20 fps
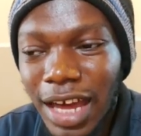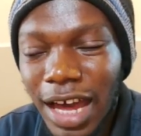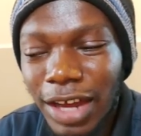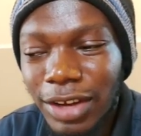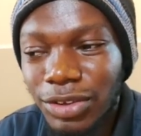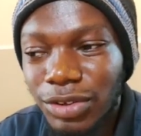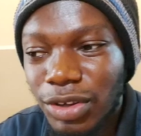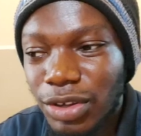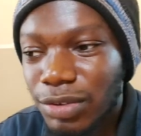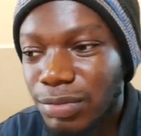
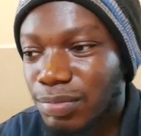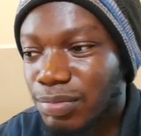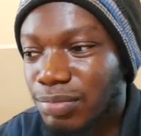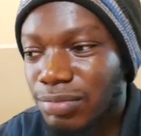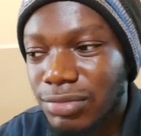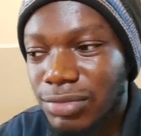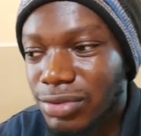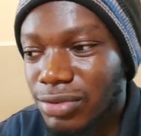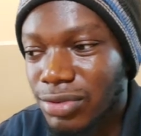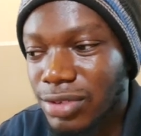And not
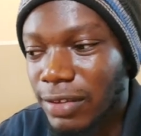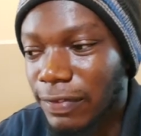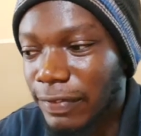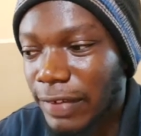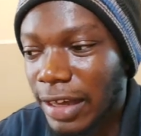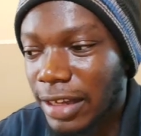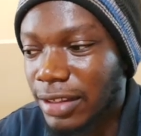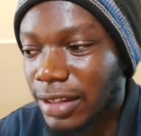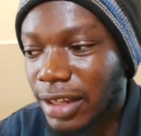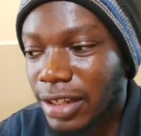the
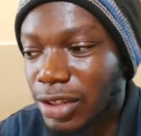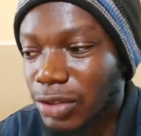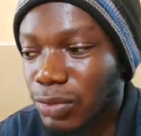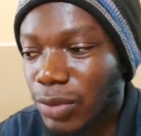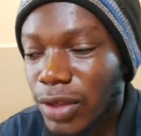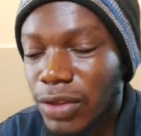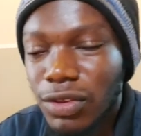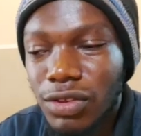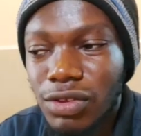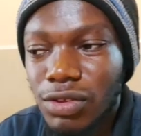fact that he
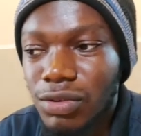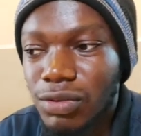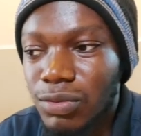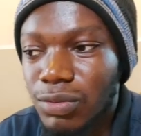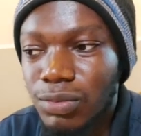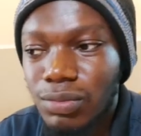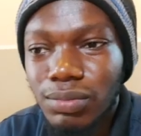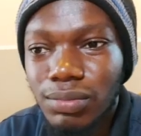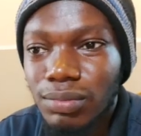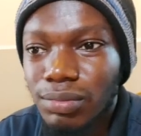went
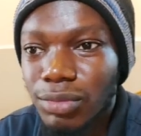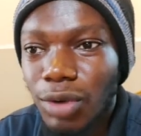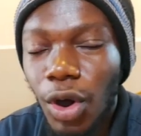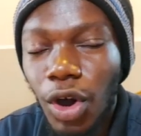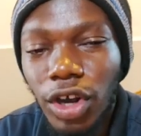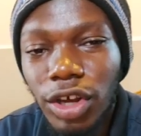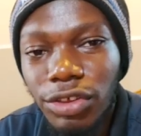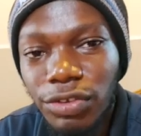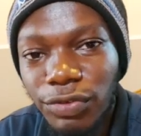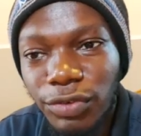to
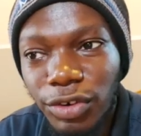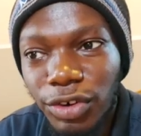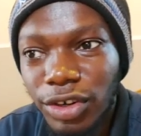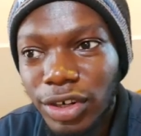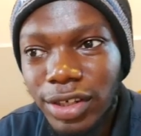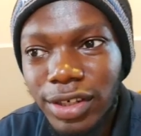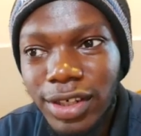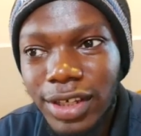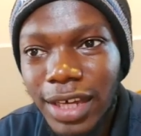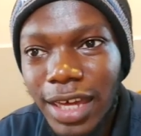
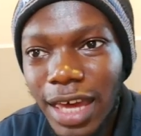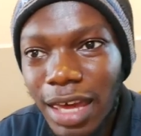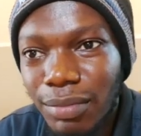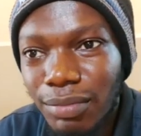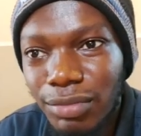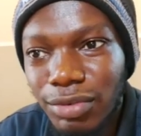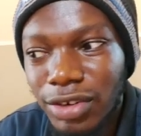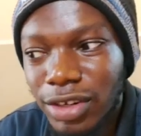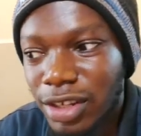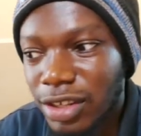Oxford,
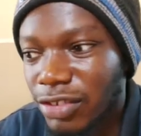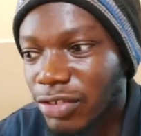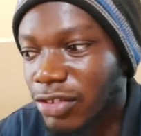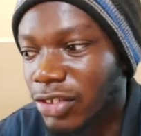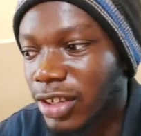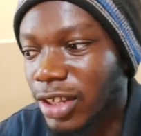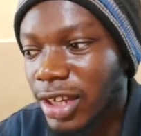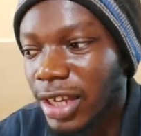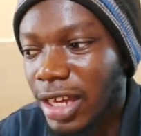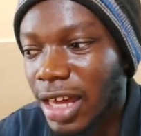Cambridge,
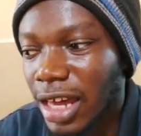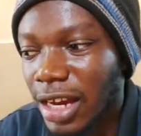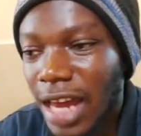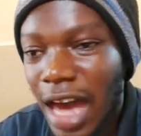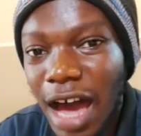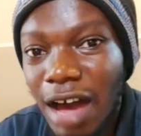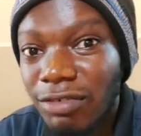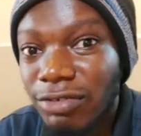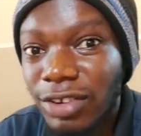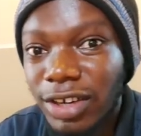and
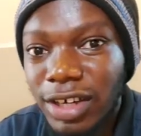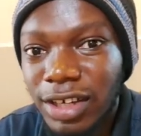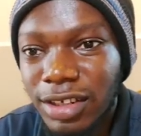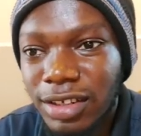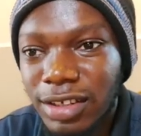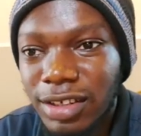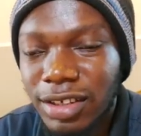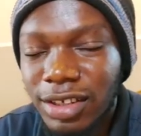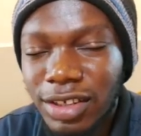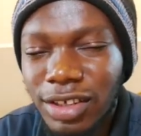
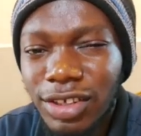Harvard.